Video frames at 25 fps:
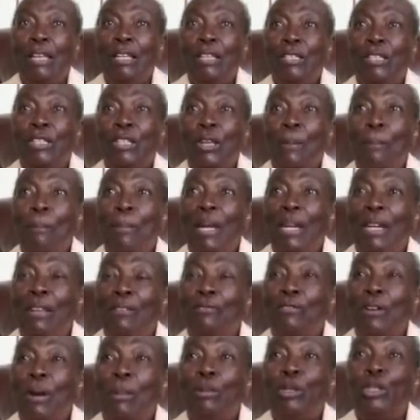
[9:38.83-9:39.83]
somebody
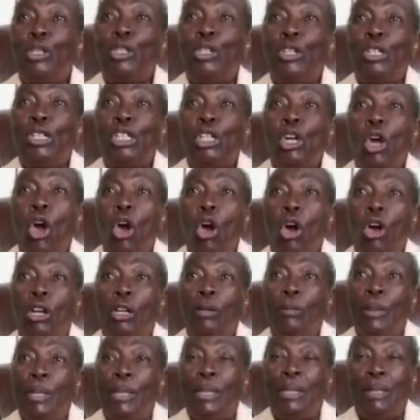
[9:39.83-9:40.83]
from church call
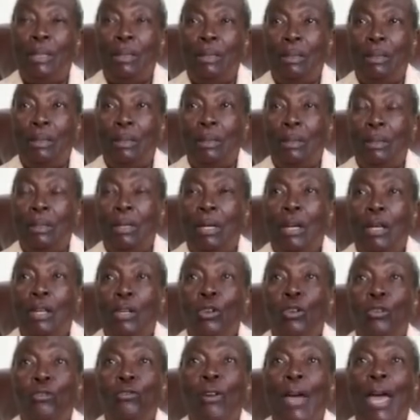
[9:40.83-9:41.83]
me
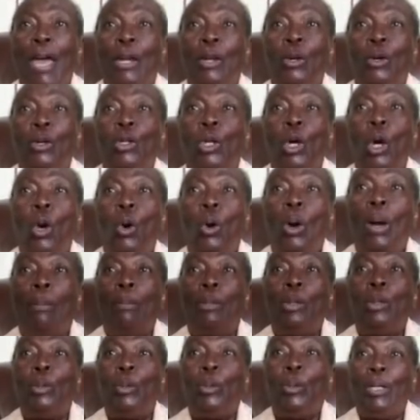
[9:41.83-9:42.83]
to find out how
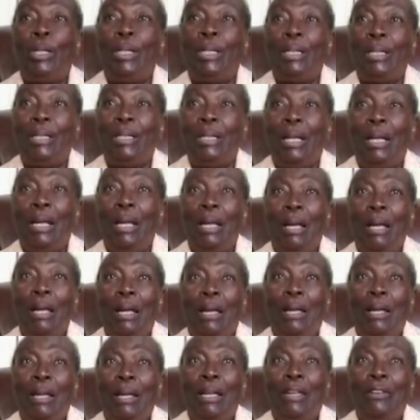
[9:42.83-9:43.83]
I'm doing,
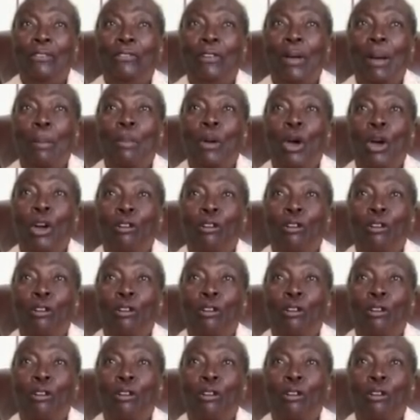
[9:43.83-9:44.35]
if I'm